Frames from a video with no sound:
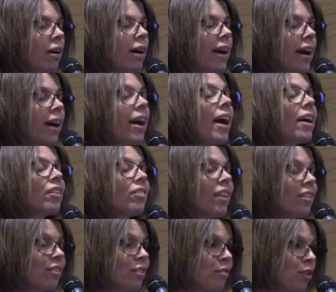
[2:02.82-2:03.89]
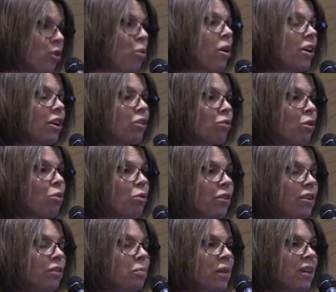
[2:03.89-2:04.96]
excessive aquatic growth
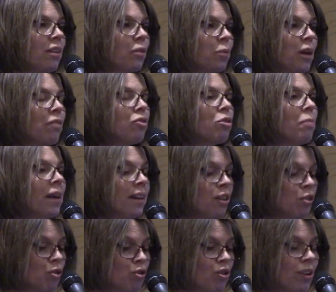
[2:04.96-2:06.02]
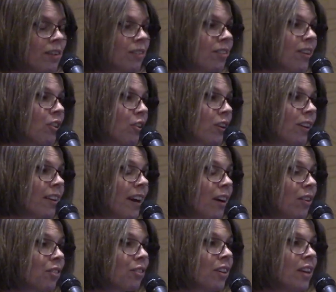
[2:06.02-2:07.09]
is because we have too many nutrients in our
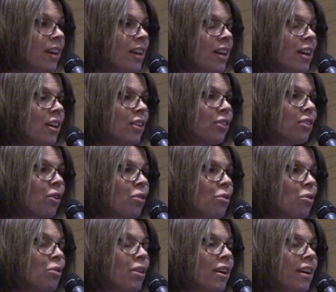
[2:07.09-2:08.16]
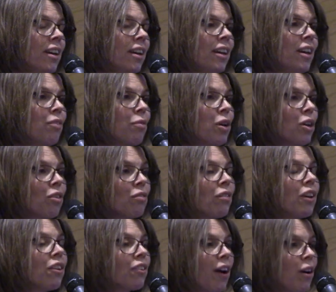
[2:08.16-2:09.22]
canals. So if we could
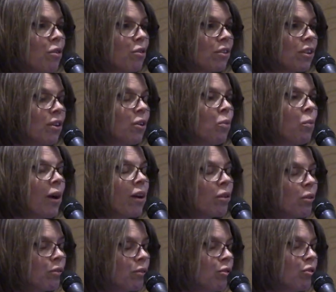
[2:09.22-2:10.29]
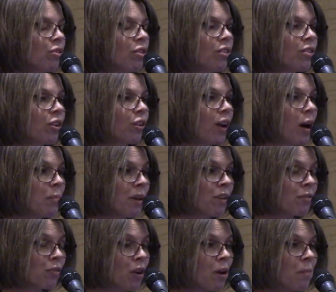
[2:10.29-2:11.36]
figure out where those nutrients are coming
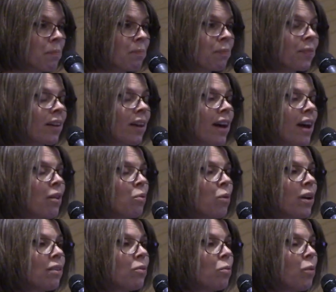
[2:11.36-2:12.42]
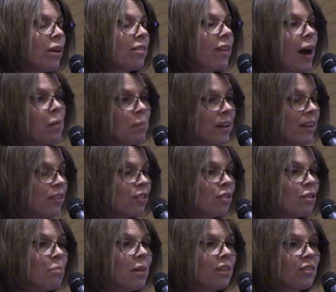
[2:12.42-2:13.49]
from and what's happening to
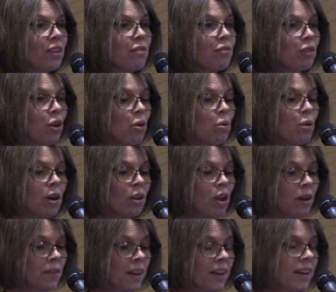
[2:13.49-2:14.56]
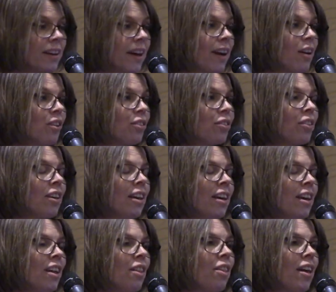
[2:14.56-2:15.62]
them as they flow along the canals,
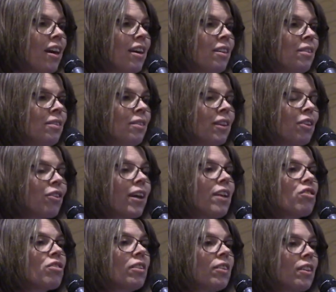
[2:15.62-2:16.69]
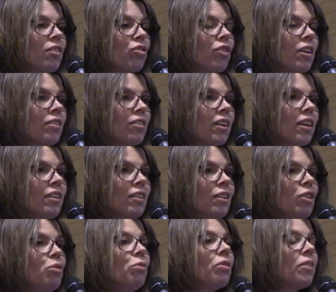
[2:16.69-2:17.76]
then the irrigation districts can
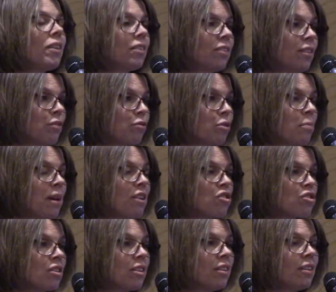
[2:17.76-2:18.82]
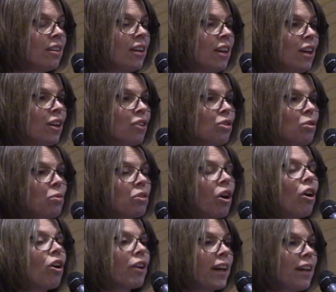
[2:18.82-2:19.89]
use this information to
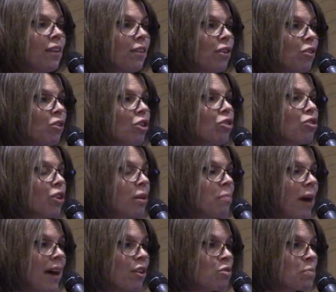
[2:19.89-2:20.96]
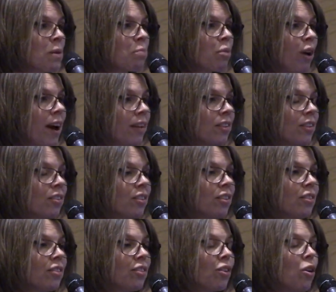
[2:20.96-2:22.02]
target their nutrient management
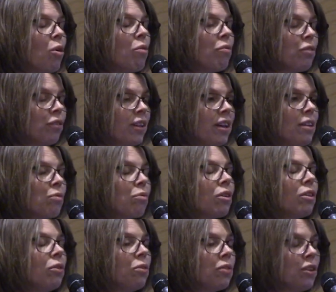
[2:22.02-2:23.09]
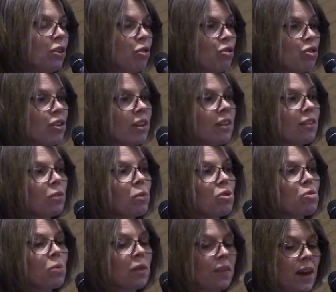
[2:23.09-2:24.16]
practices to hopefully reduce the nutrients,
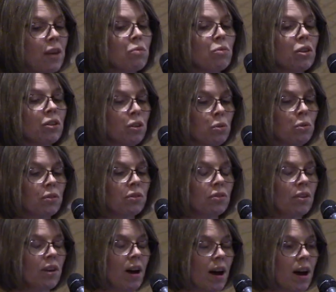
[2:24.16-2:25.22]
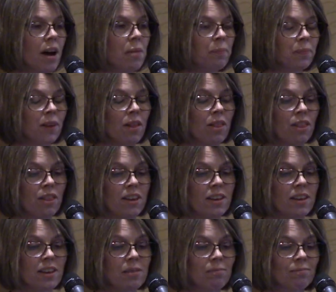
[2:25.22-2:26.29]
which would then reduce
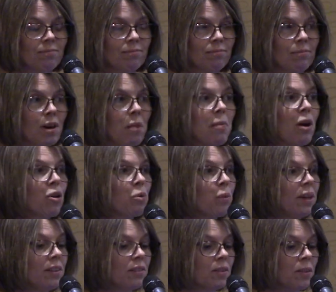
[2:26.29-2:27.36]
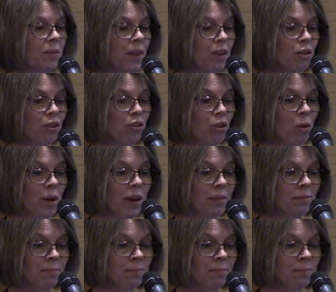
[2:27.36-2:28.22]
the amount of weeds that are growing.